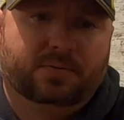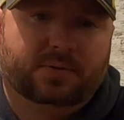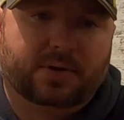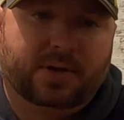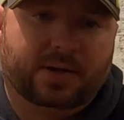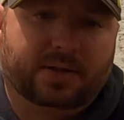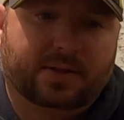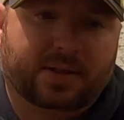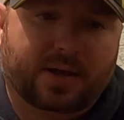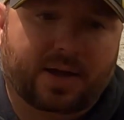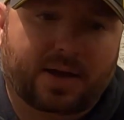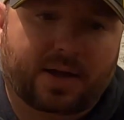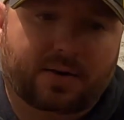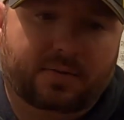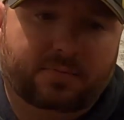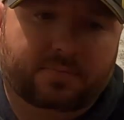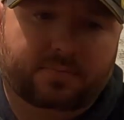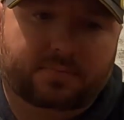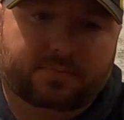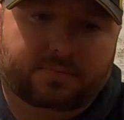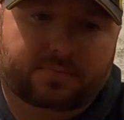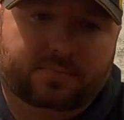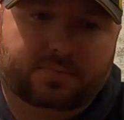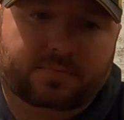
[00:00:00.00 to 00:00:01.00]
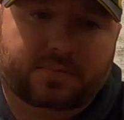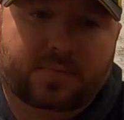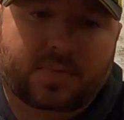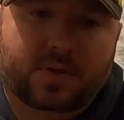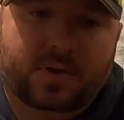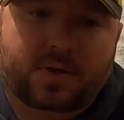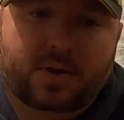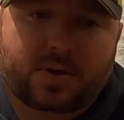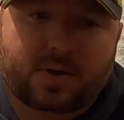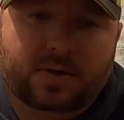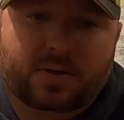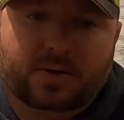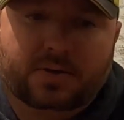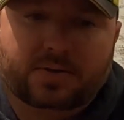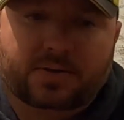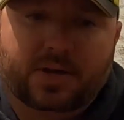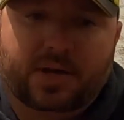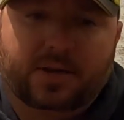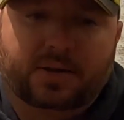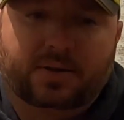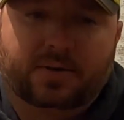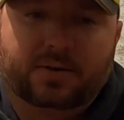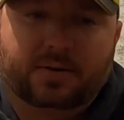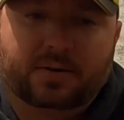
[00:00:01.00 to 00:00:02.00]
take that and
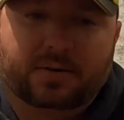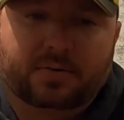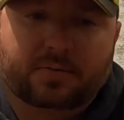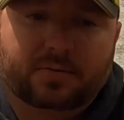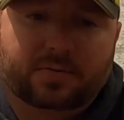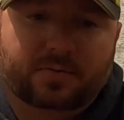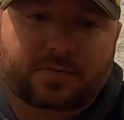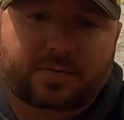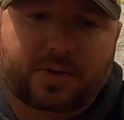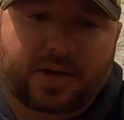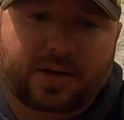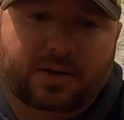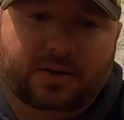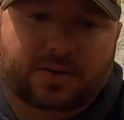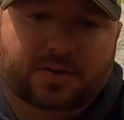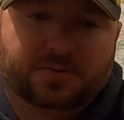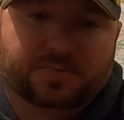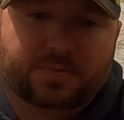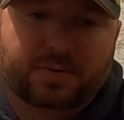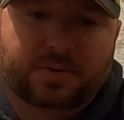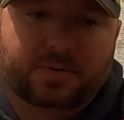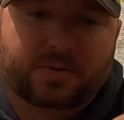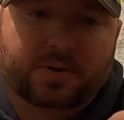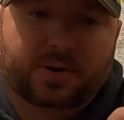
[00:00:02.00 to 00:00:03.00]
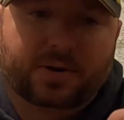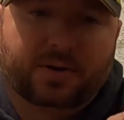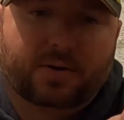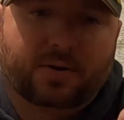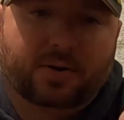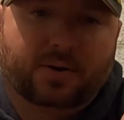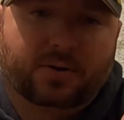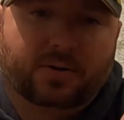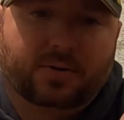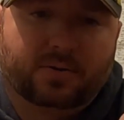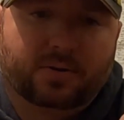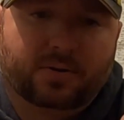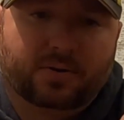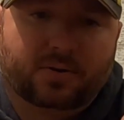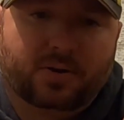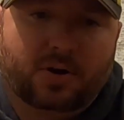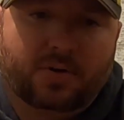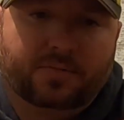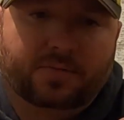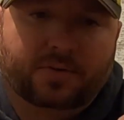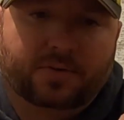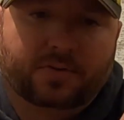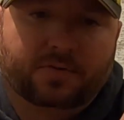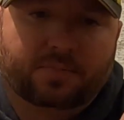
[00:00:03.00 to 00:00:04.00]
take your split ring or your hook
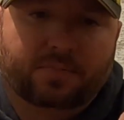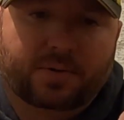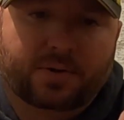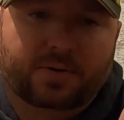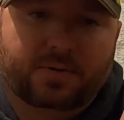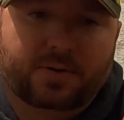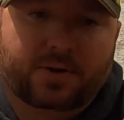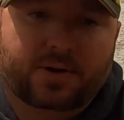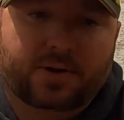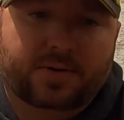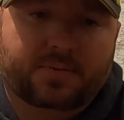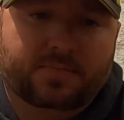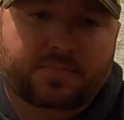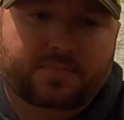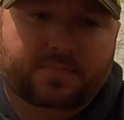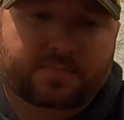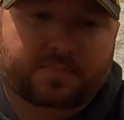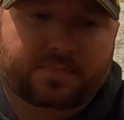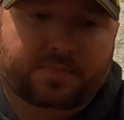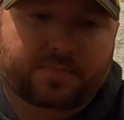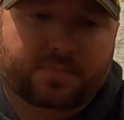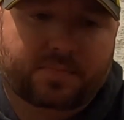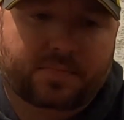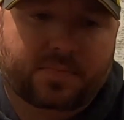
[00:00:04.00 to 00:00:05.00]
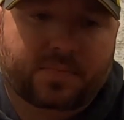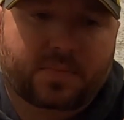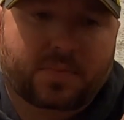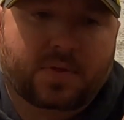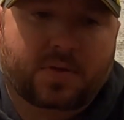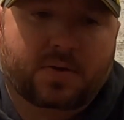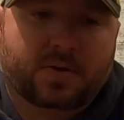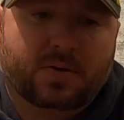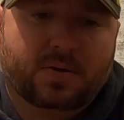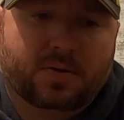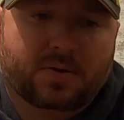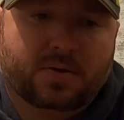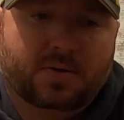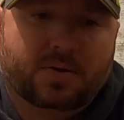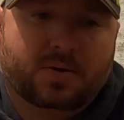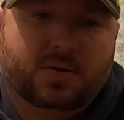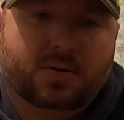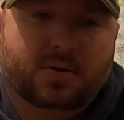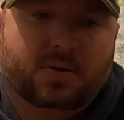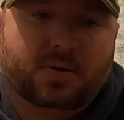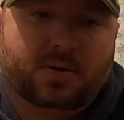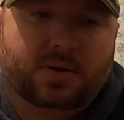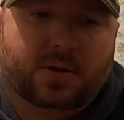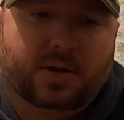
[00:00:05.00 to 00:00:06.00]
off your split ring.
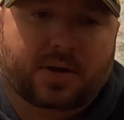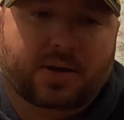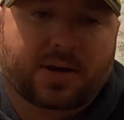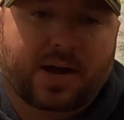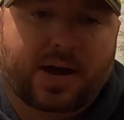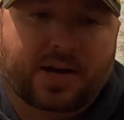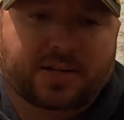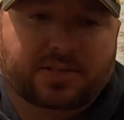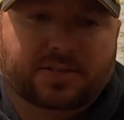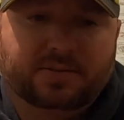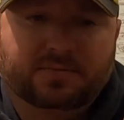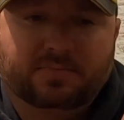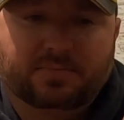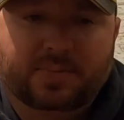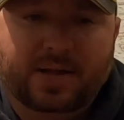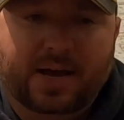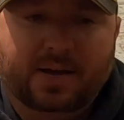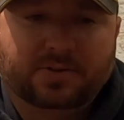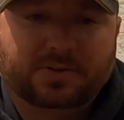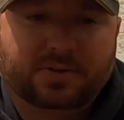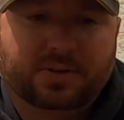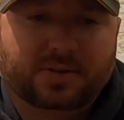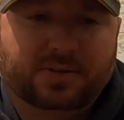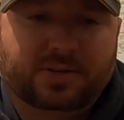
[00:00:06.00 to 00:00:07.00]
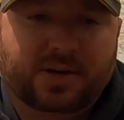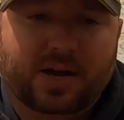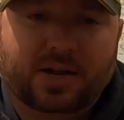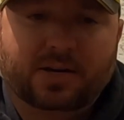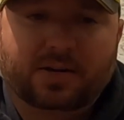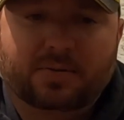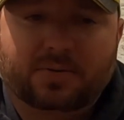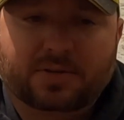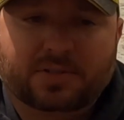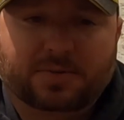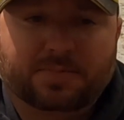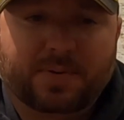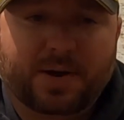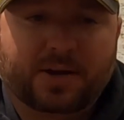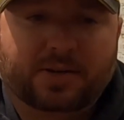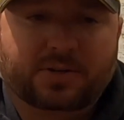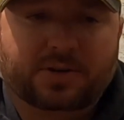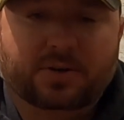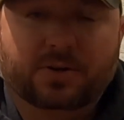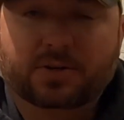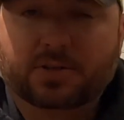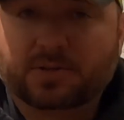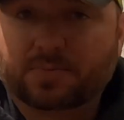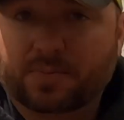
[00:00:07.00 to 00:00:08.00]
And guys, now's a good time to
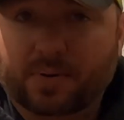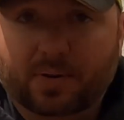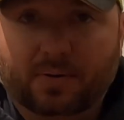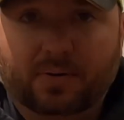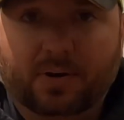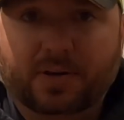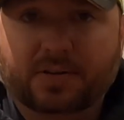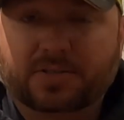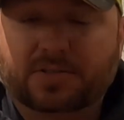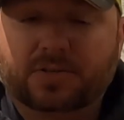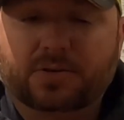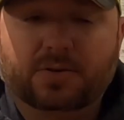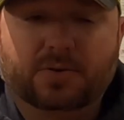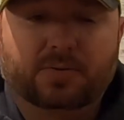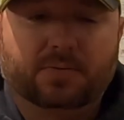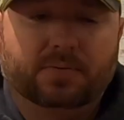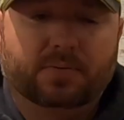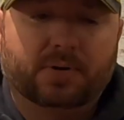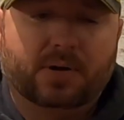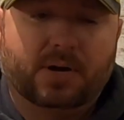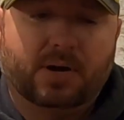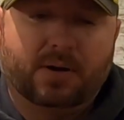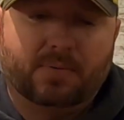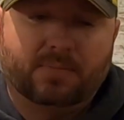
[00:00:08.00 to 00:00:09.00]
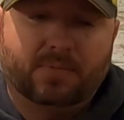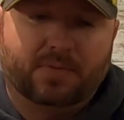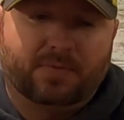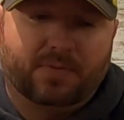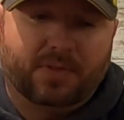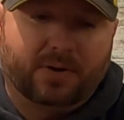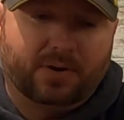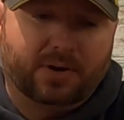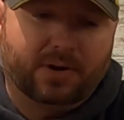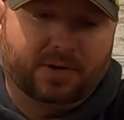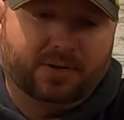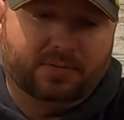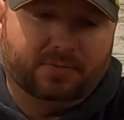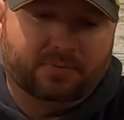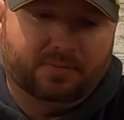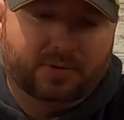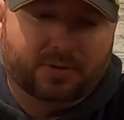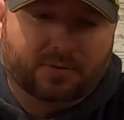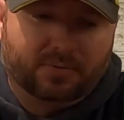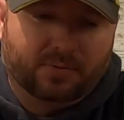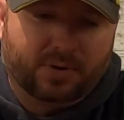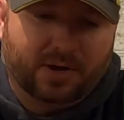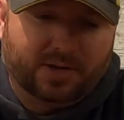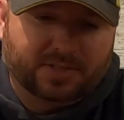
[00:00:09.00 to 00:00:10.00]
inspect your split rings too. If they're getting a
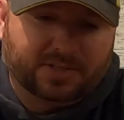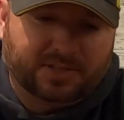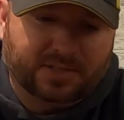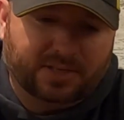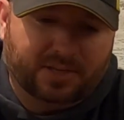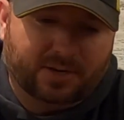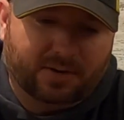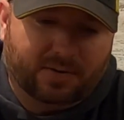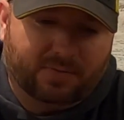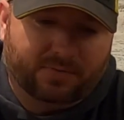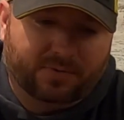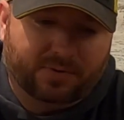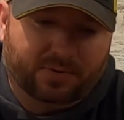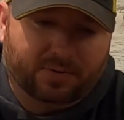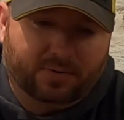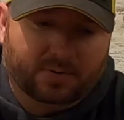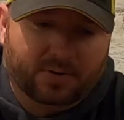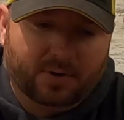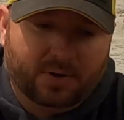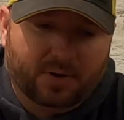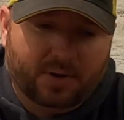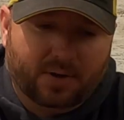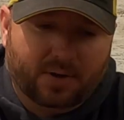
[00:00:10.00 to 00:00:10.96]
little rusty, or if they're